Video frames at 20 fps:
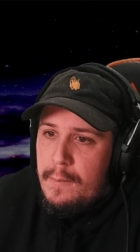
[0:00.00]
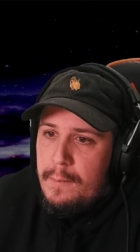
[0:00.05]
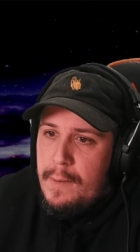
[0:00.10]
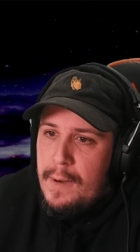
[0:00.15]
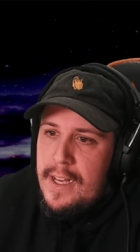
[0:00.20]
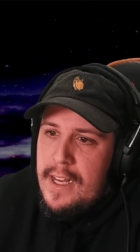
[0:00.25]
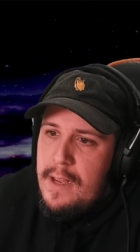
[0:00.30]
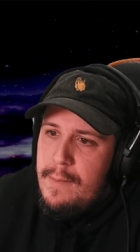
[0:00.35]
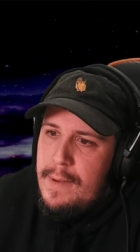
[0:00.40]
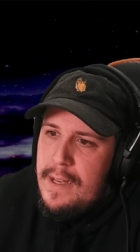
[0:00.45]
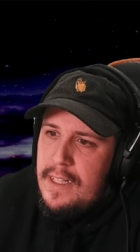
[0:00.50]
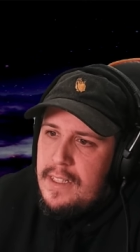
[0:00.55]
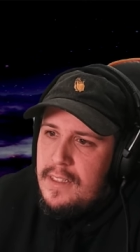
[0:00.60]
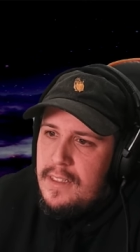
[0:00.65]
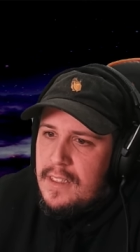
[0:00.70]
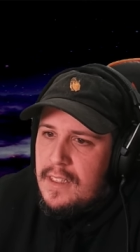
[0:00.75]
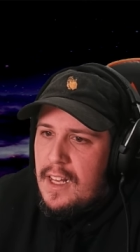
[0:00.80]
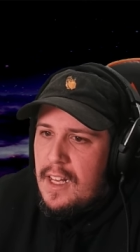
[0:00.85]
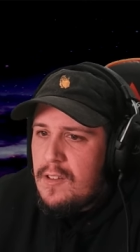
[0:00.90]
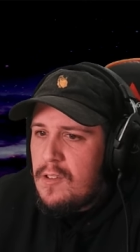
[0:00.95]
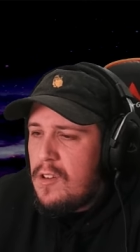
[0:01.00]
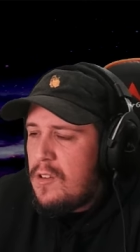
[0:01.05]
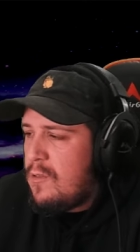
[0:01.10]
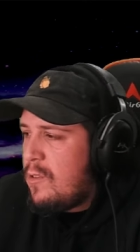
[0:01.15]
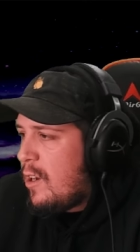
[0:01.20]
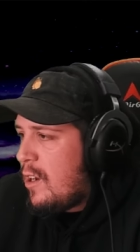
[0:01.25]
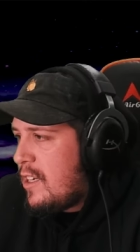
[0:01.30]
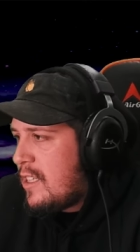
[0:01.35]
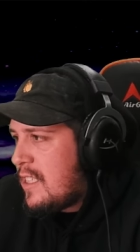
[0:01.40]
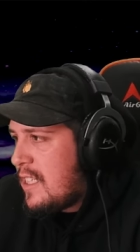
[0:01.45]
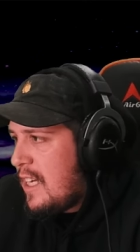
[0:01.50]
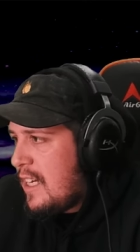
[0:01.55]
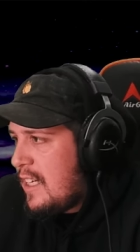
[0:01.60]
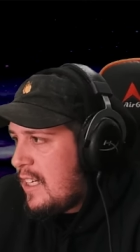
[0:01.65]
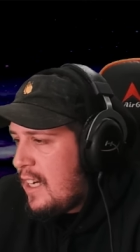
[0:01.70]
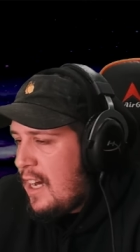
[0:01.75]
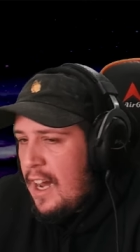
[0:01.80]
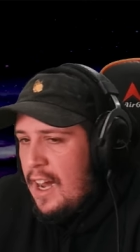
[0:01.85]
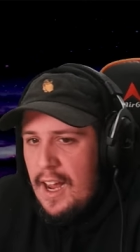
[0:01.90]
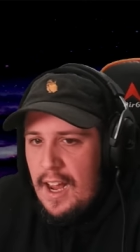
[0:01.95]
But yeah, man, that's all I'm going to
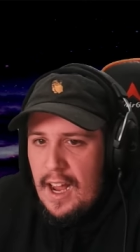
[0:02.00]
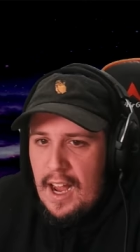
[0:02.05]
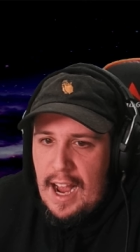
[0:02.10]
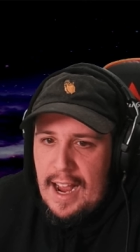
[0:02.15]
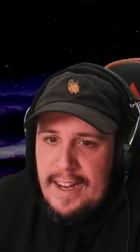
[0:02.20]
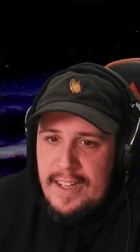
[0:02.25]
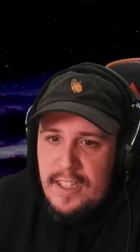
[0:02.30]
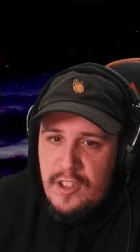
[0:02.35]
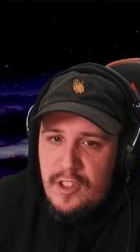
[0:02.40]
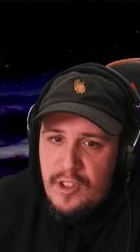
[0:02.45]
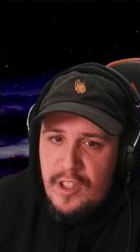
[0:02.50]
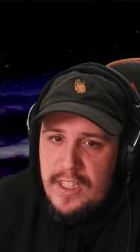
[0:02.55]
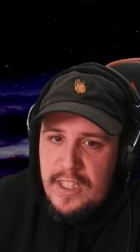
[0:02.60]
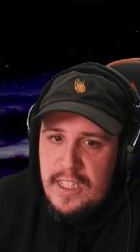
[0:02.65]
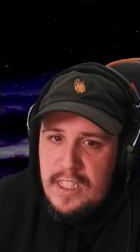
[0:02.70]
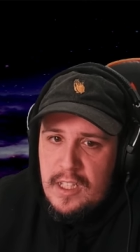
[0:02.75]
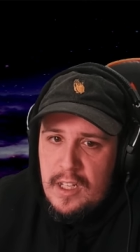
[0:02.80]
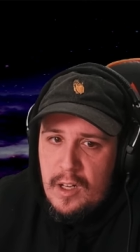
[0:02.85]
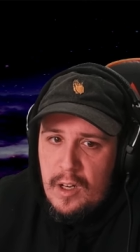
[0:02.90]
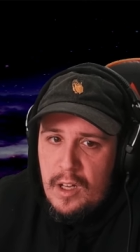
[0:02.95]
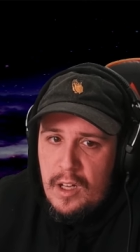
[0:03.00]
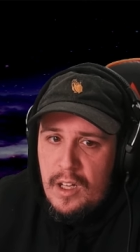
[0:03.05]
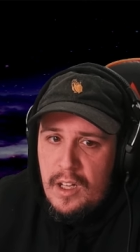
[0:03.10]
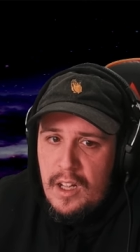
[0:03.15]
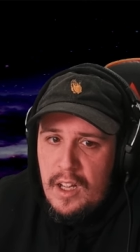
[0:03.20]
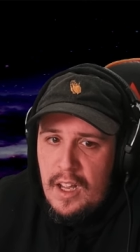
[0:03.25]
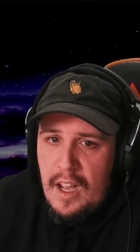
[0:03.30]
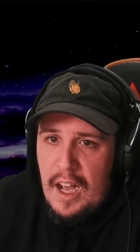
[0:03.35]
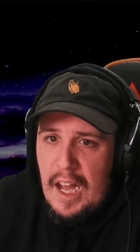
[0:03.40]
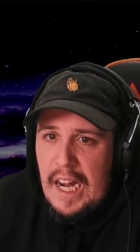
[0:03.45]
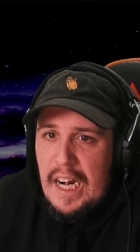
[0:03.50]
say. I enjoyed this a lot.